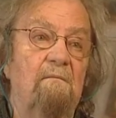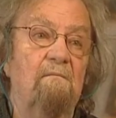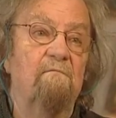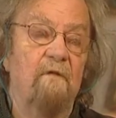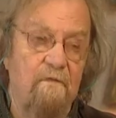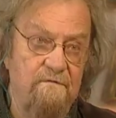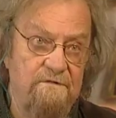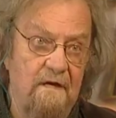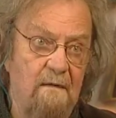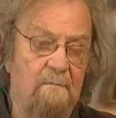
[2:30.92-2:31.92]
for those
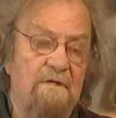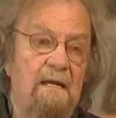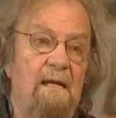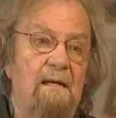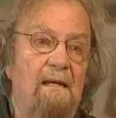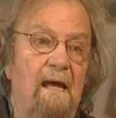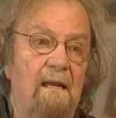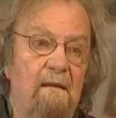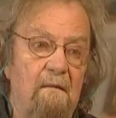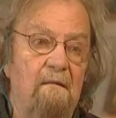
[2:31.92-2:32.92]
jobs,
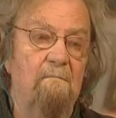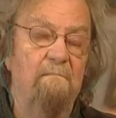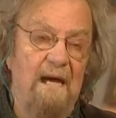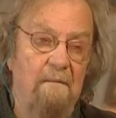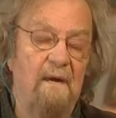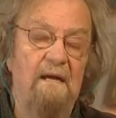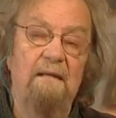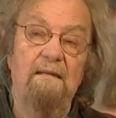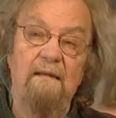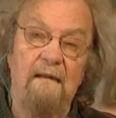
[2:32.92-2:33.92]
and the
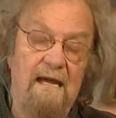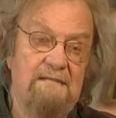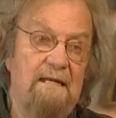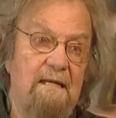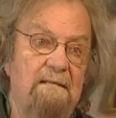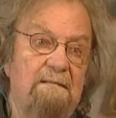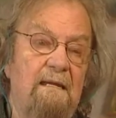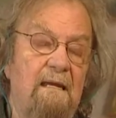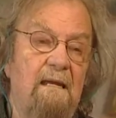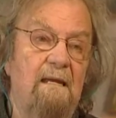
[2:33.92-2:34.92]
backbiting and the nastiness,
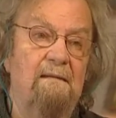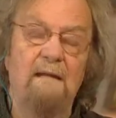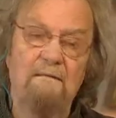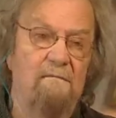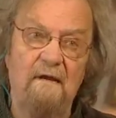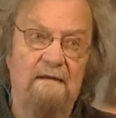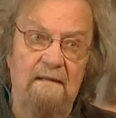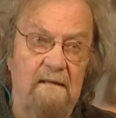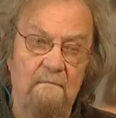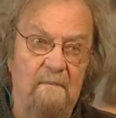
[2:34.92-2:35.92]
not
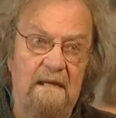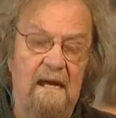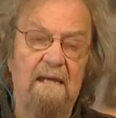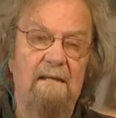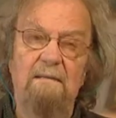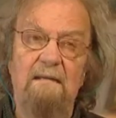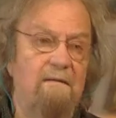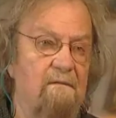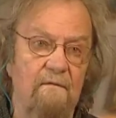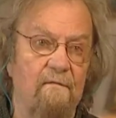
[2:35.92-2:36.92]
directed at me. I had
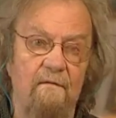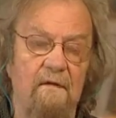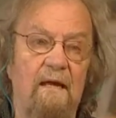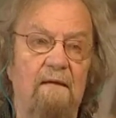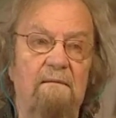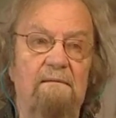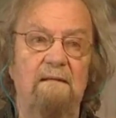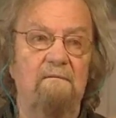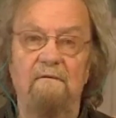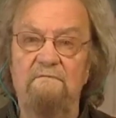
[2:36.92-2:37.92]
tenure early. I had
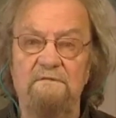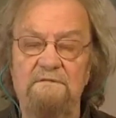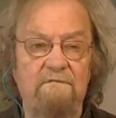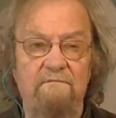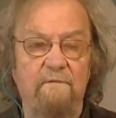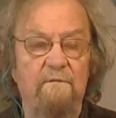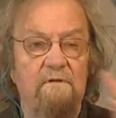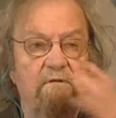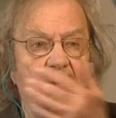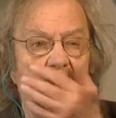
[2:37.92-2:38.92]
tenure after just a few years.